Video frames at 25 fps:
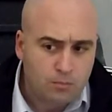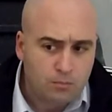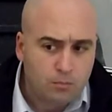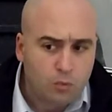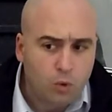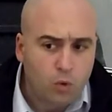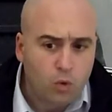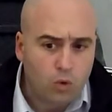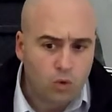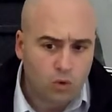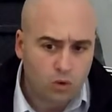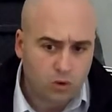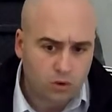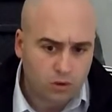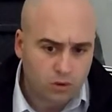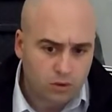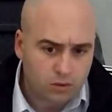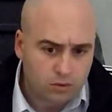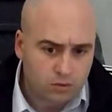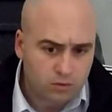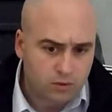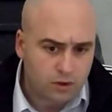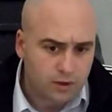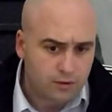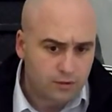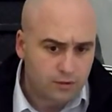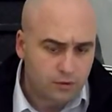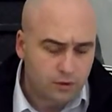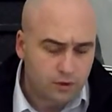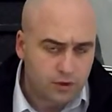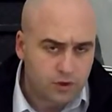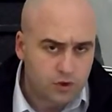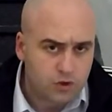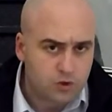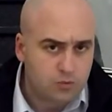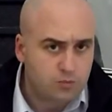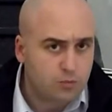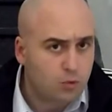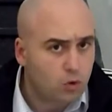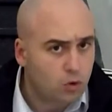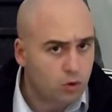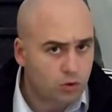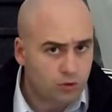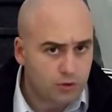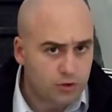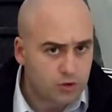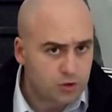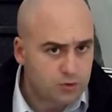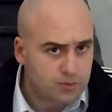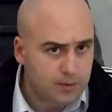more reverence,
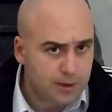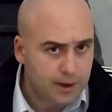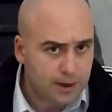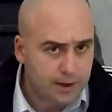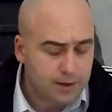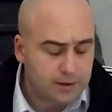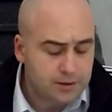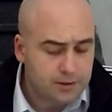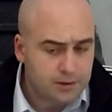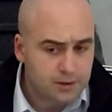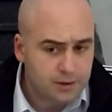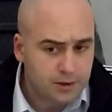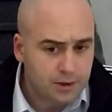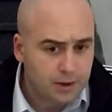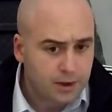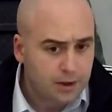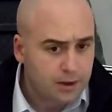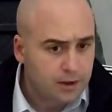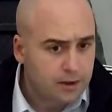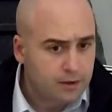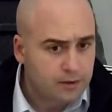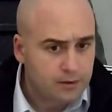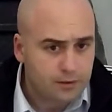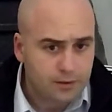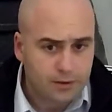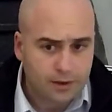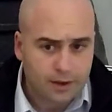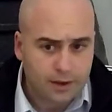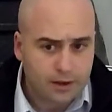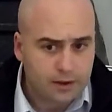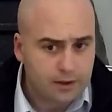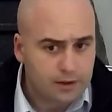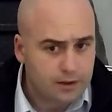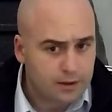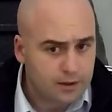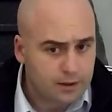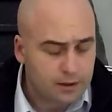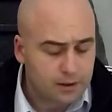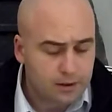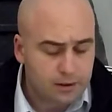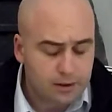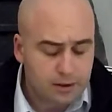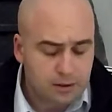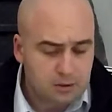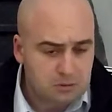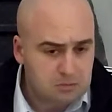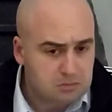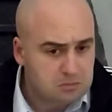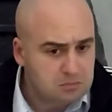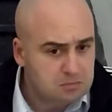more respect than
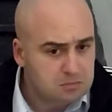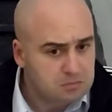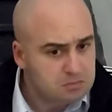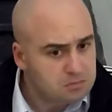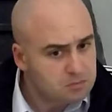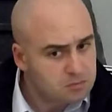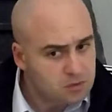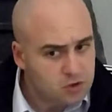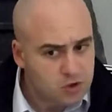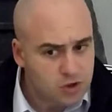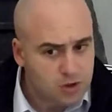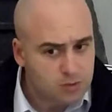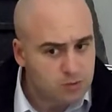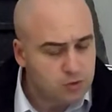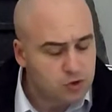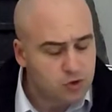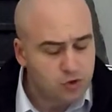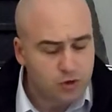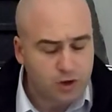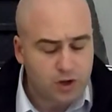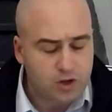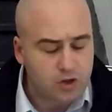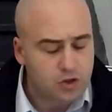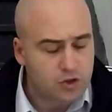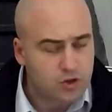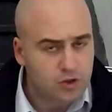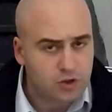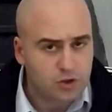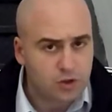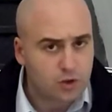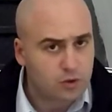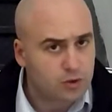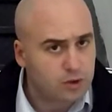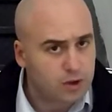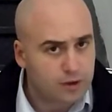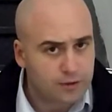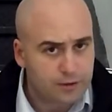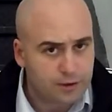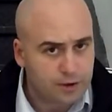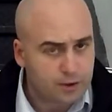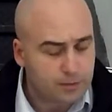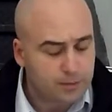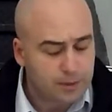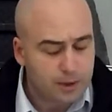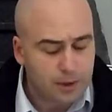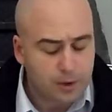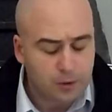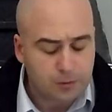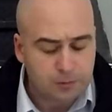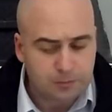uh, some stranger you know nothing
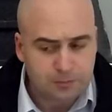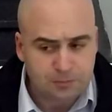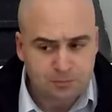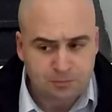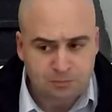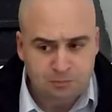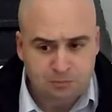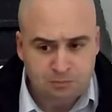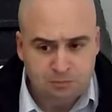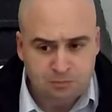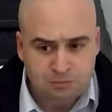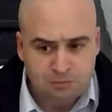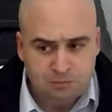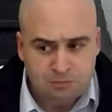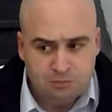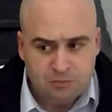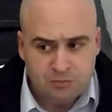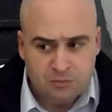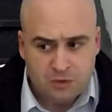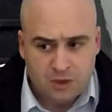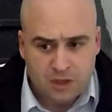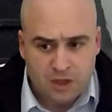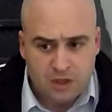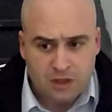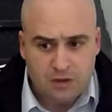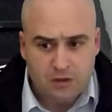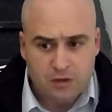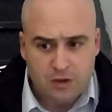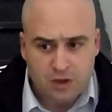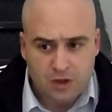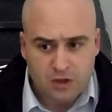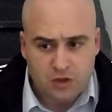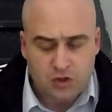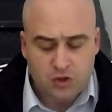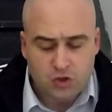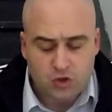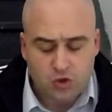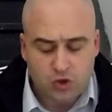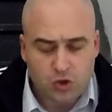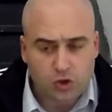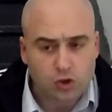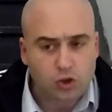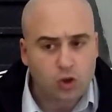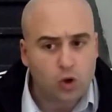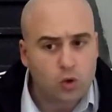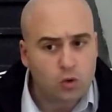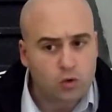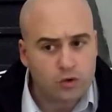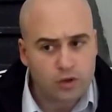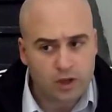about. He thinks he's
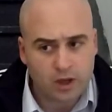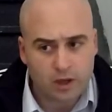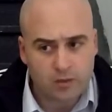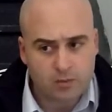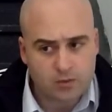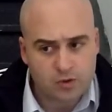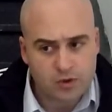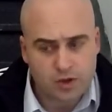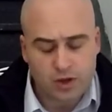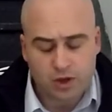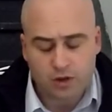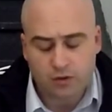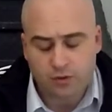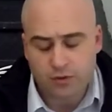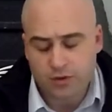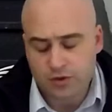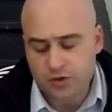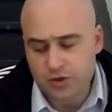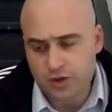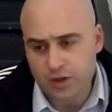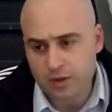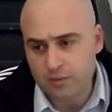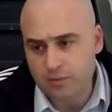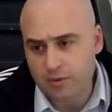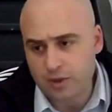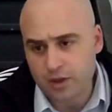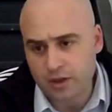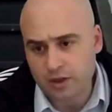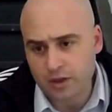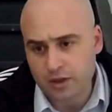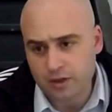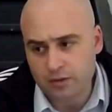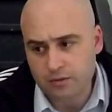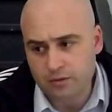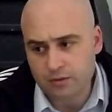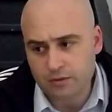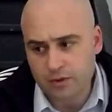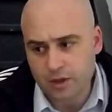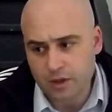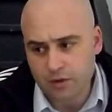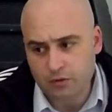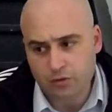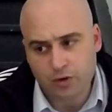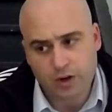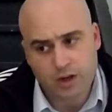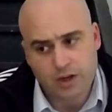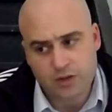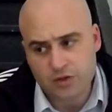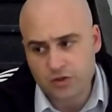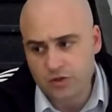clothing himself with something that, that
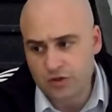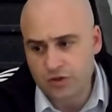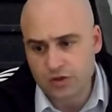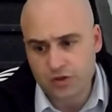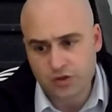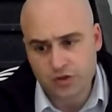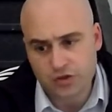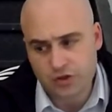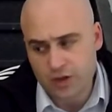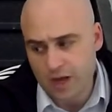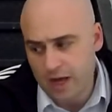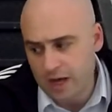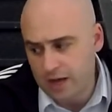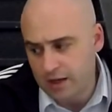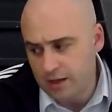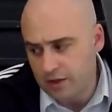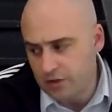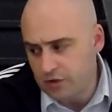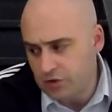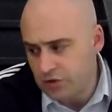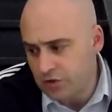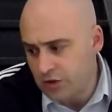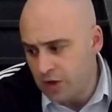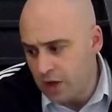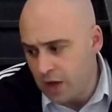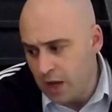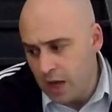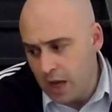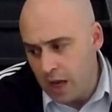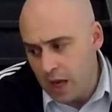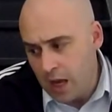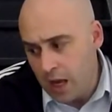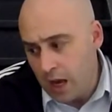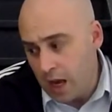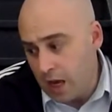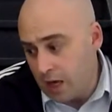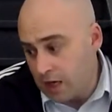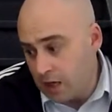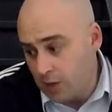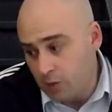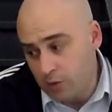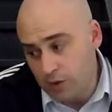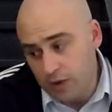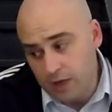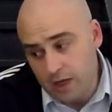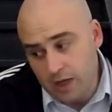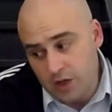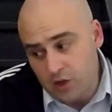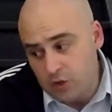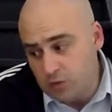raises his status. And I
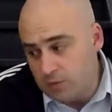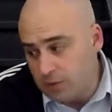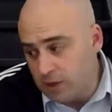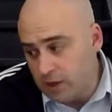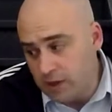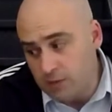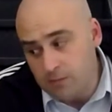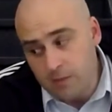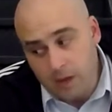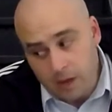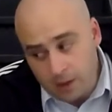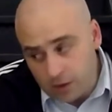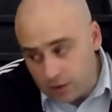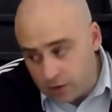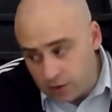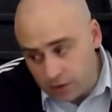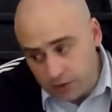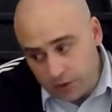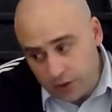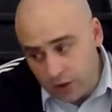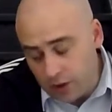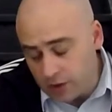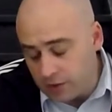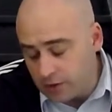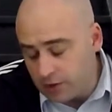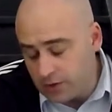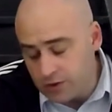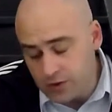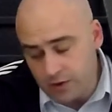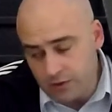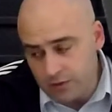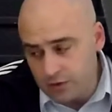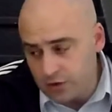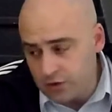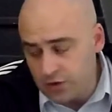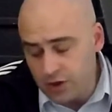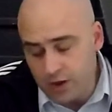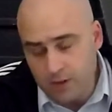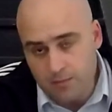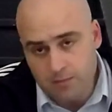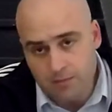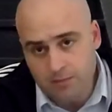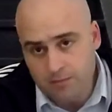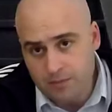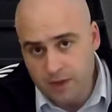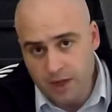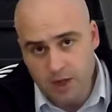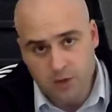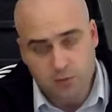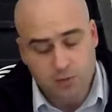would guess many medical doctors have the
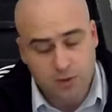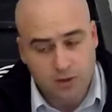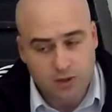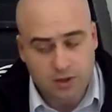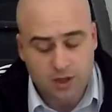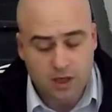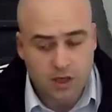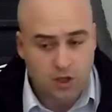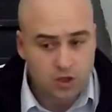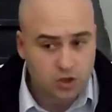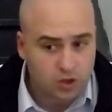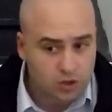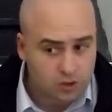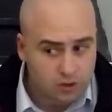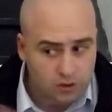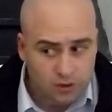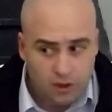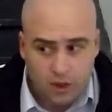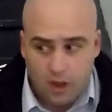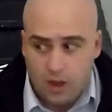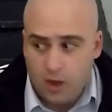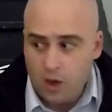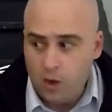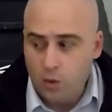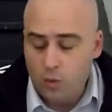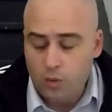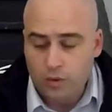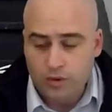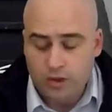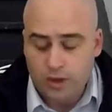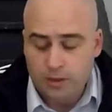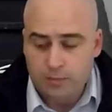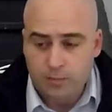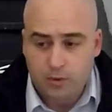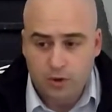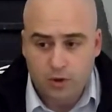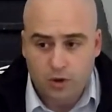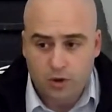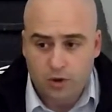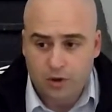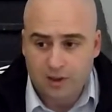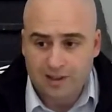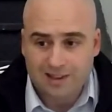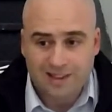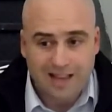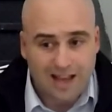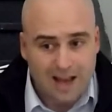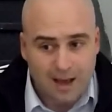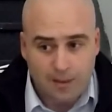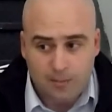same expectation when they put
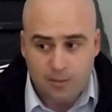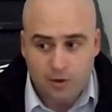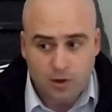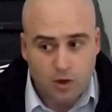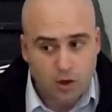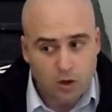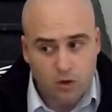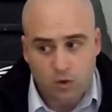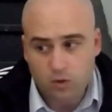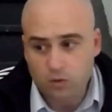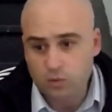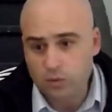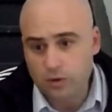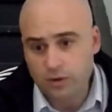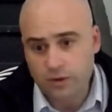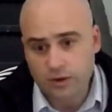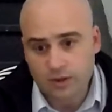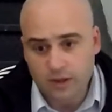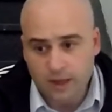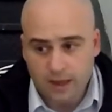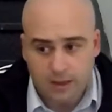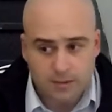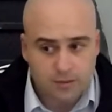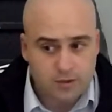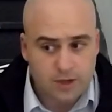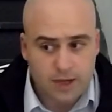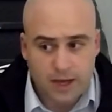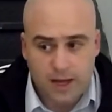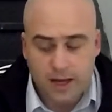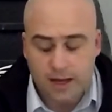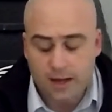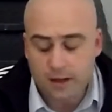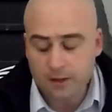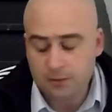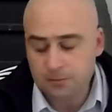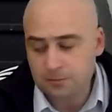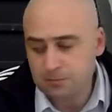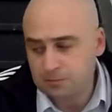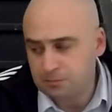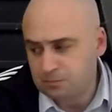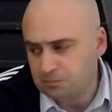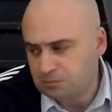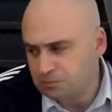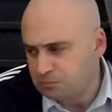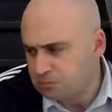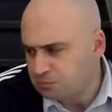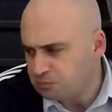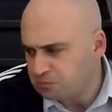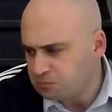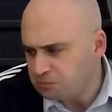on a lab coat with a name tag
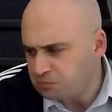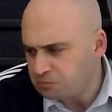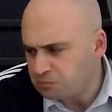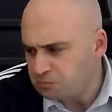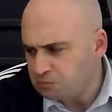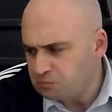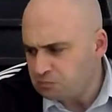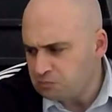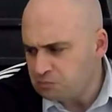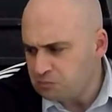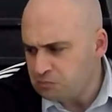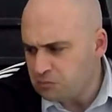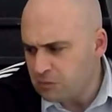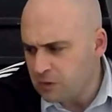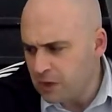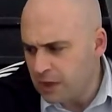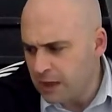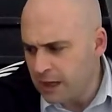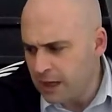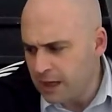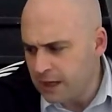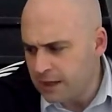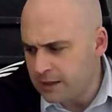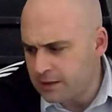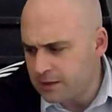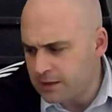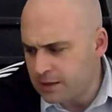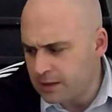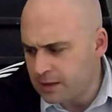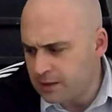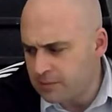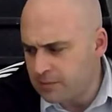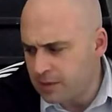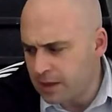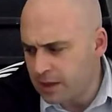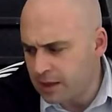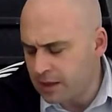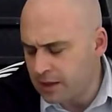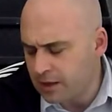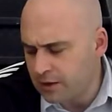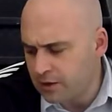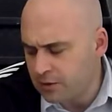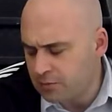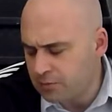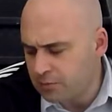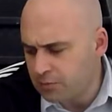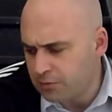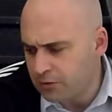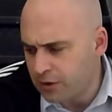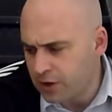and uh, many
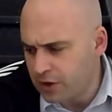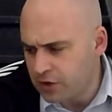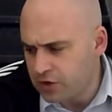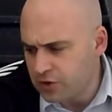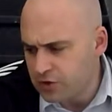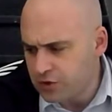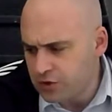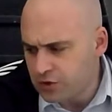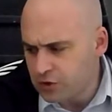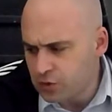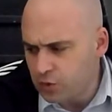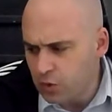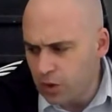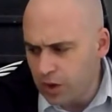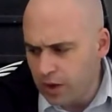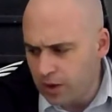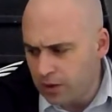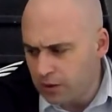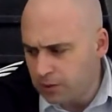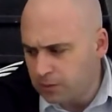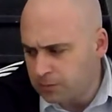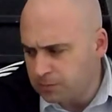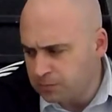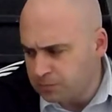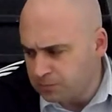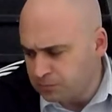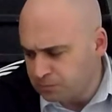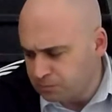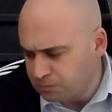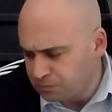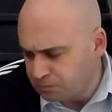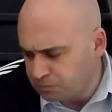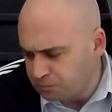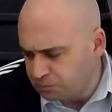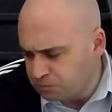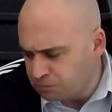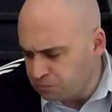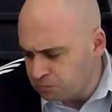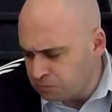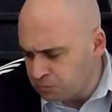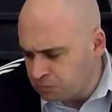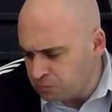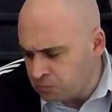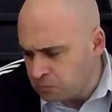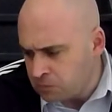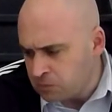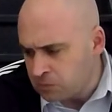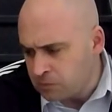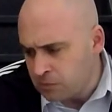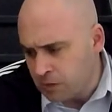other professions as well.
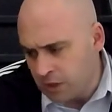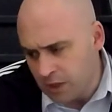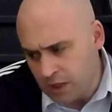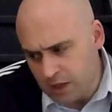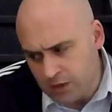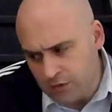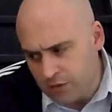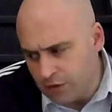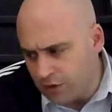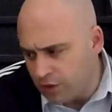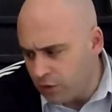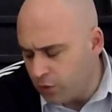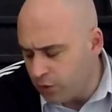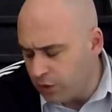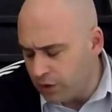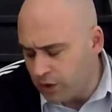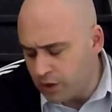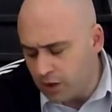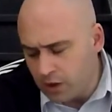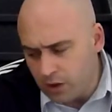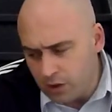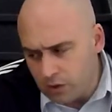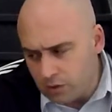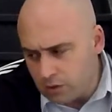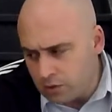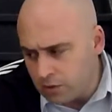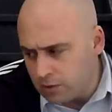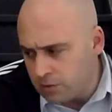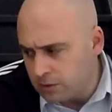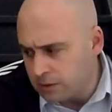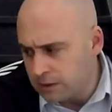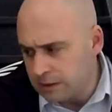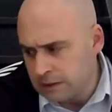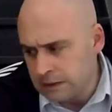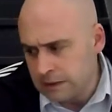Even though we know